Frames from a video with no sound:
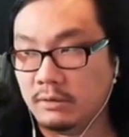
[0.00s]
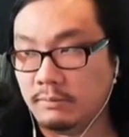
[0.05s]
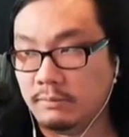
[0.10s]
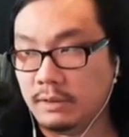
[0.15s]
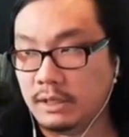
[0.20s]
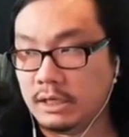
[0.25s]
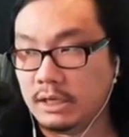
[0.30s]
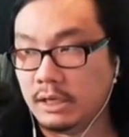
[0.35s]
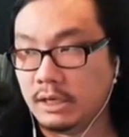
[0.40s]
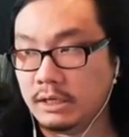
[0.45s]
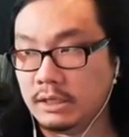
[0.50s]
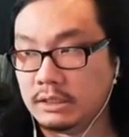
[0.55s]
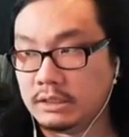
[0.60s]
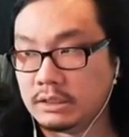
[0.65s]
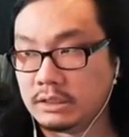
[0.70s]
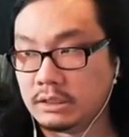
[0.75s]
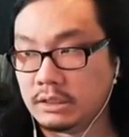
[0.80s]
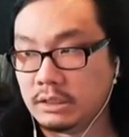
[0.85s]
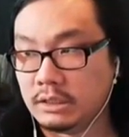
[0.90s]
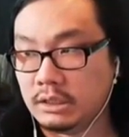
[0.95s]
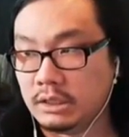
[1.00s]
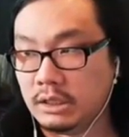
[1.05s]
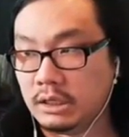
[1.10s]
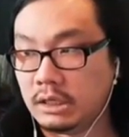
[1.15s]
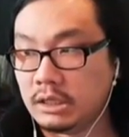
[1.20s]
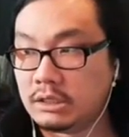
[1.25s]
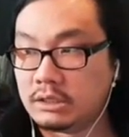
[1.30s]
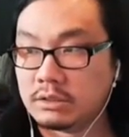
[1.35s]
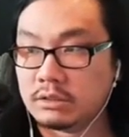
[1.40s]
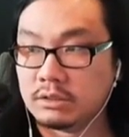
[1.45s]
because it
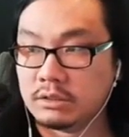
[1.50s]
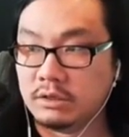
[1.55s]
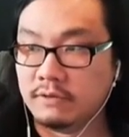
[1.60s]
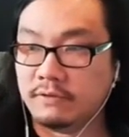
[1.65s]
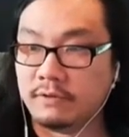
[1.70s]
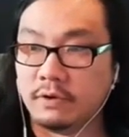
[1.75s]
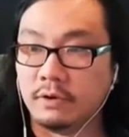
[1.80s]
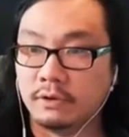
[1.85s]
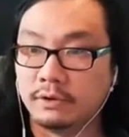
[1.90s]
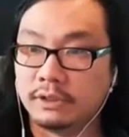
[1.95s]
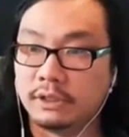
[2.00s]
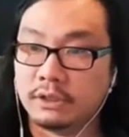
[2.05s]
is difficult,